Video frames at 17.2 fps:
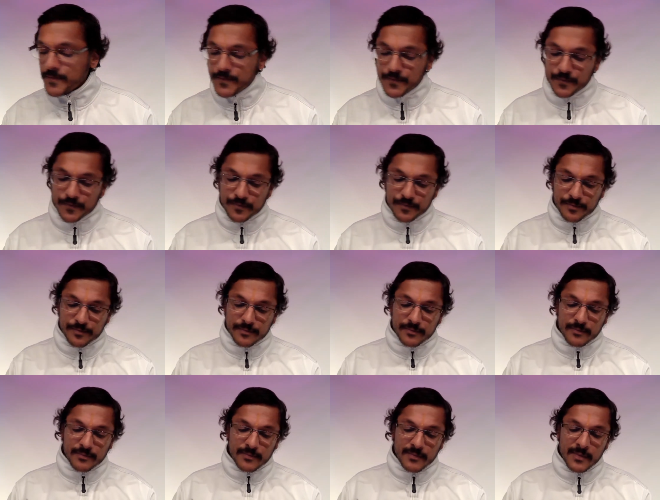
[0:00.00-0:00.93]

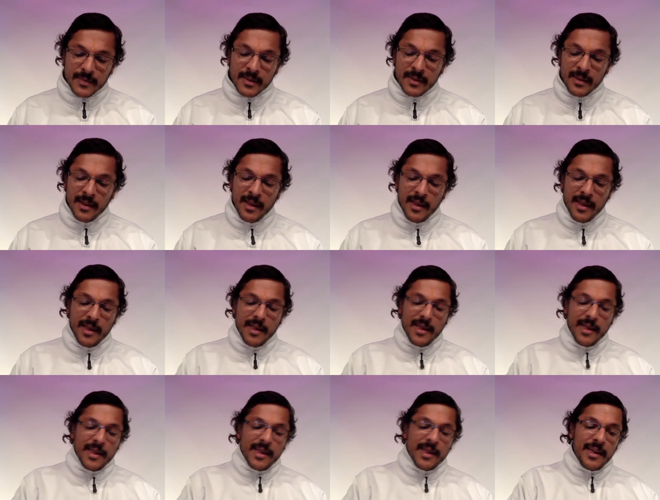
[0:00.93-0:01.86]

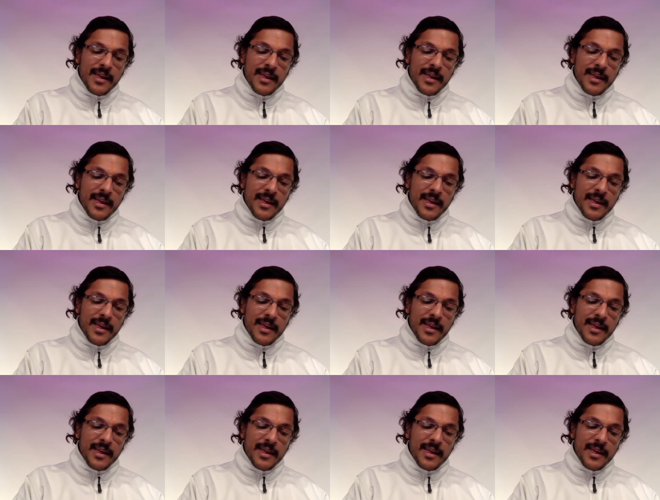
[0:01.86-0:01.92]
(no one is talking)